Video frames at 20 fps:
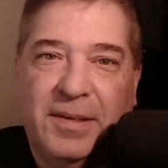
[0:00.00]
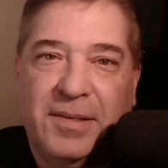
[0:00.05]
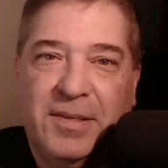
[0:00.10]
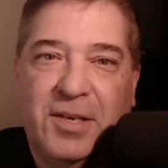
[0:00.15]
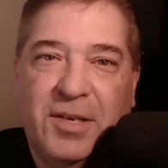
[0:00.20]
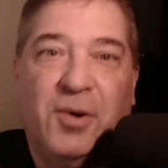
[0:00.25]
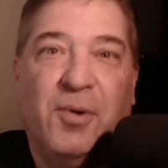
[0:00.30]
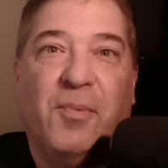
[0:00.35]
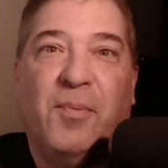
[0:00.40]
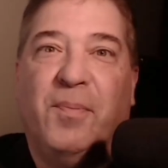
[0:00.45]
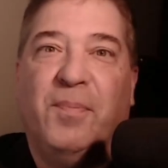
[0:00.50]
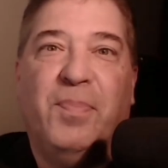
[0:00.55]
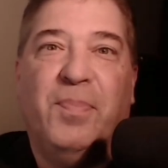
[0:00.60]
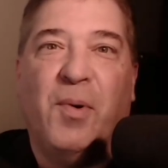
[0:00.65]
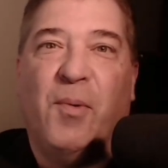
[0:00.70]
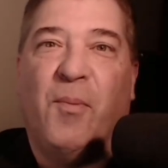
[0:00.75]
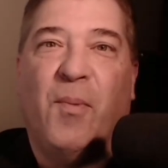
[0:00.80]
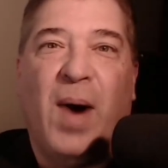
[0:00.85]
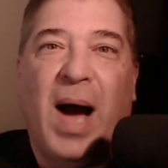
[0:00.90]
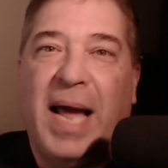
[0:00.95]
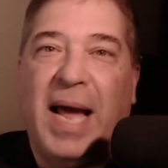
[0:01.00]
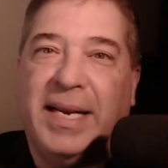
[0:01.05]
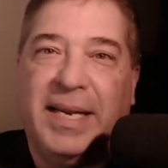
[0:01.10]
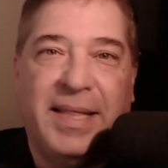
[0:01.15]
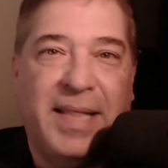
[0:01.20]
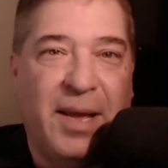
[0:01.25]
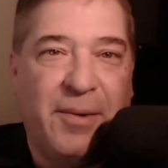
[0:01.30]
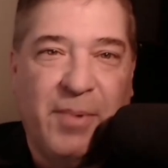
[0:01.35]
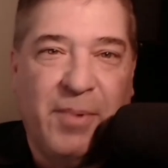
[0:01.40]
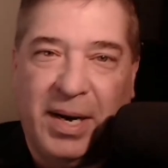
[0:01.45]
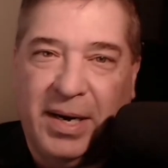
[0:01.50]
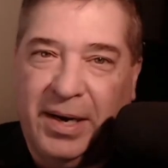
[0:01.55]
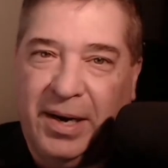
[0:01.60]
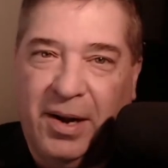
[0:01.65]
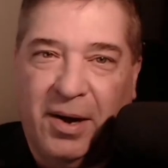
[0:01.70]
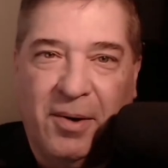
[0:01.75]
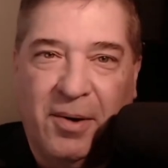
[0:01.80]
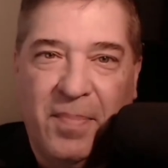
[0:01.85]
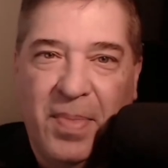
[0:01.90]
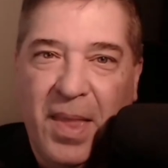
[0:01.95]
So, why did they want to
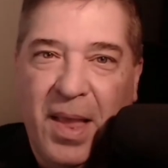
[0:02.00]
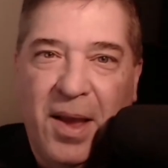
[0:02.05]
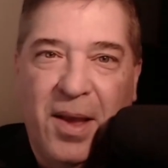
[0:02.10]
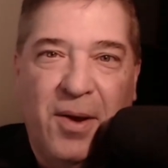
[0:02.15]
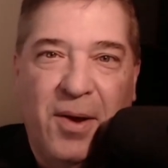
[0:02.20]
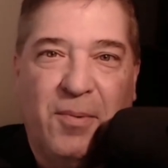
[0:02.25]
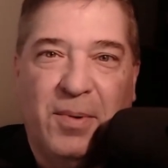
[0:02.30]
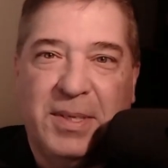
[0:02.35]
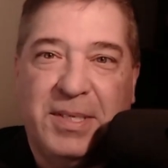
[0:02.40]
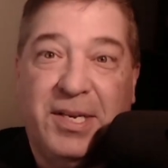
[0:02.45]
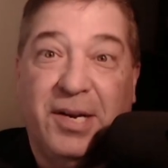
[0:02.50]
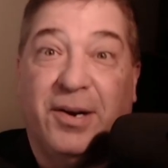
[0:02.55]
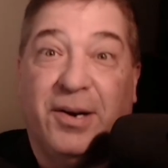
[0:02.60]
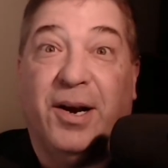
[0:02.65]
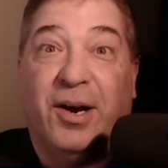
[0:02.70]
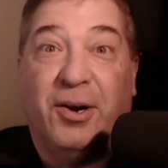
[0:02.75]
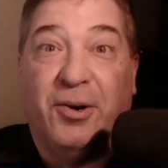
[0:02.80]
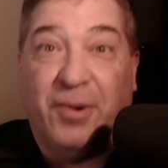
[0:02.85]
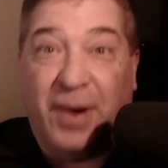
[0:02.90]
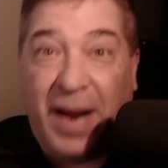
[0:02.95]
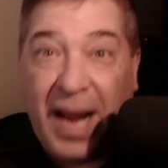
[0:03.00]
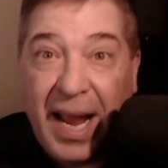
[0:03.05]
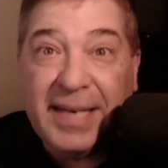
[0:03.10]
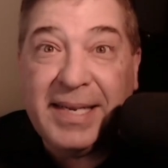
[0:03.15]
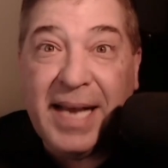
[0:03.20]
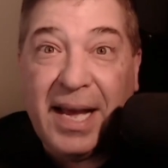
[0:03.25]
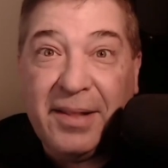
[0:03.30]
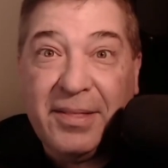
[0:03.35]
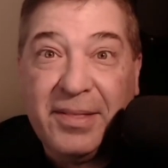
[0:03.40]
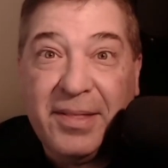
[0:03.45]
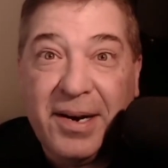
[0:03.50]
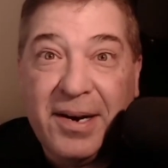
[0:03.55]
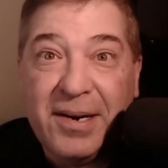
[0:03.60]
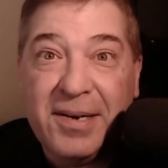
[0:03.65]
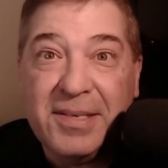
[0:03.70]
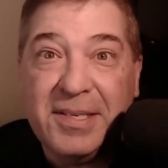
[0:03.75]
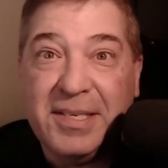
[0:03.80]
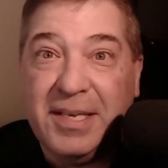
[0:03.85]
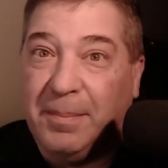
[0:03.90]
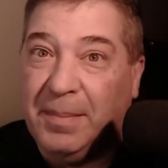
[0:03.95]
know? Was there a grant out
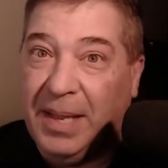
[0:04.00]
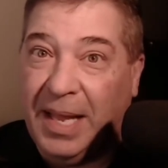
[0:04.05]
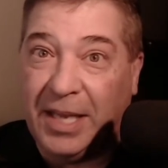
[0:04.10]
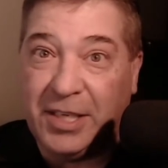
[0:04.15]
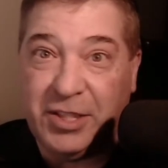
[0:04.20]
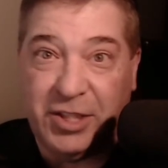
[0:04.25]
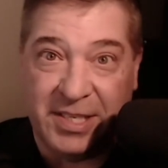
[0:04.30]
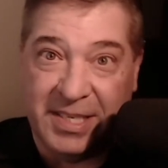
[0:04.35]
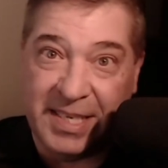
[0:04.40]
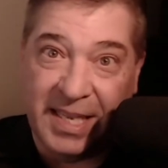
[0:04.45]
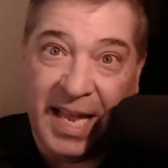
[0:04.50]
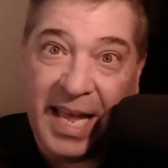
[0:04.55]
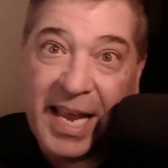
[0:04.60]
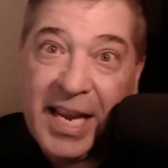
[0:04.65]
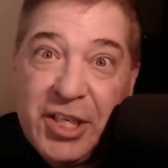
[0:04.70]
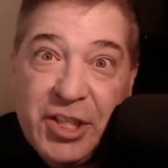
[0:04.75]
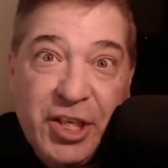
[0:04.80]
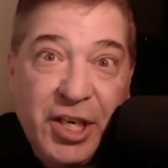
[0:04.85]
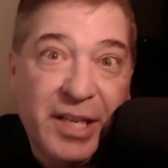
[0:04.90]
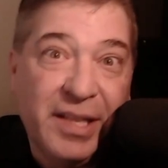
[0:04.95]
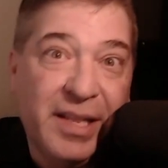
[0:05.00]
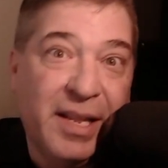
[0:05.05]
there, some legislation